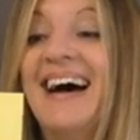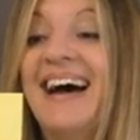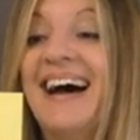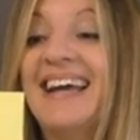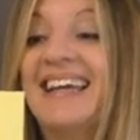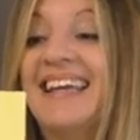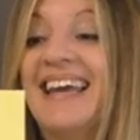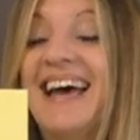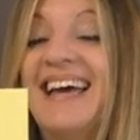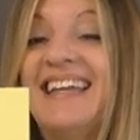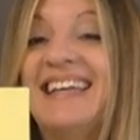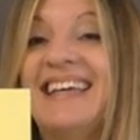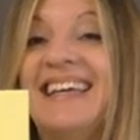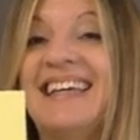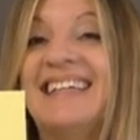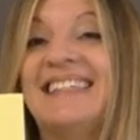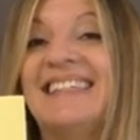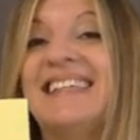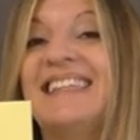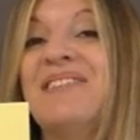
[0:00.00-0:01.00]
Again,
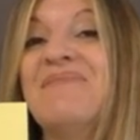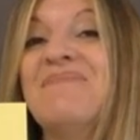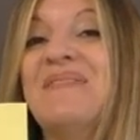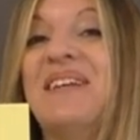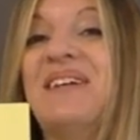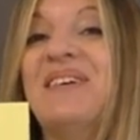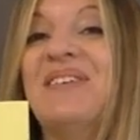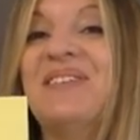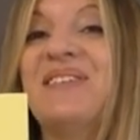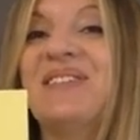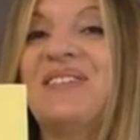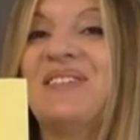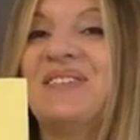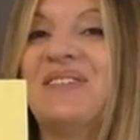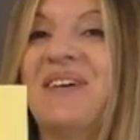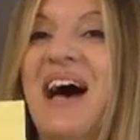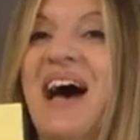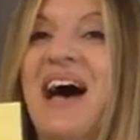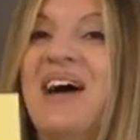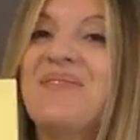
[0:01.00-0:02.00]
it's in the middle,
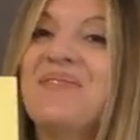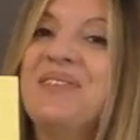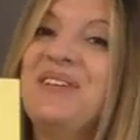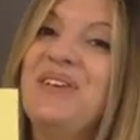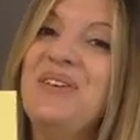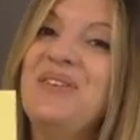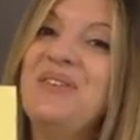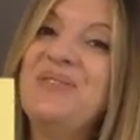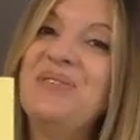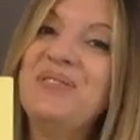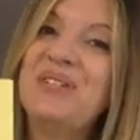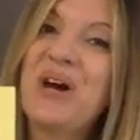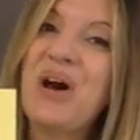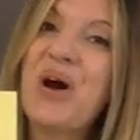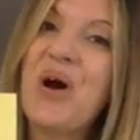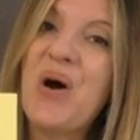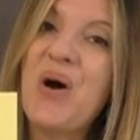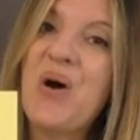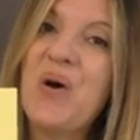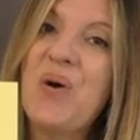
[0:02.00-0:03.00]
so I would use
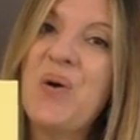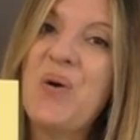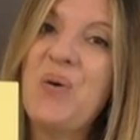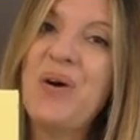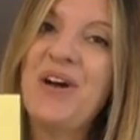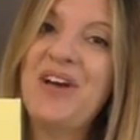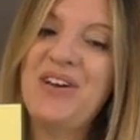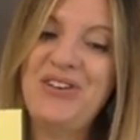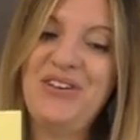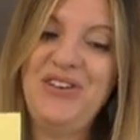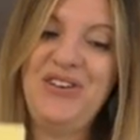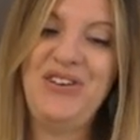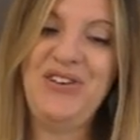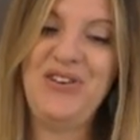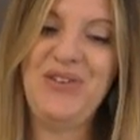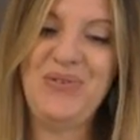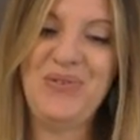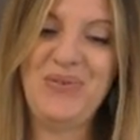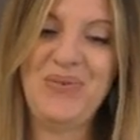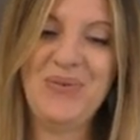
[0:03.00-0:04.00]

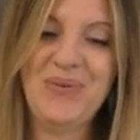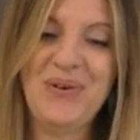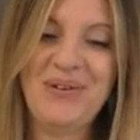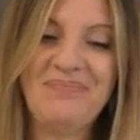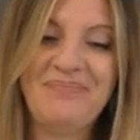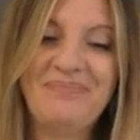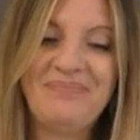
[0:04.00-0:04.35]
OU.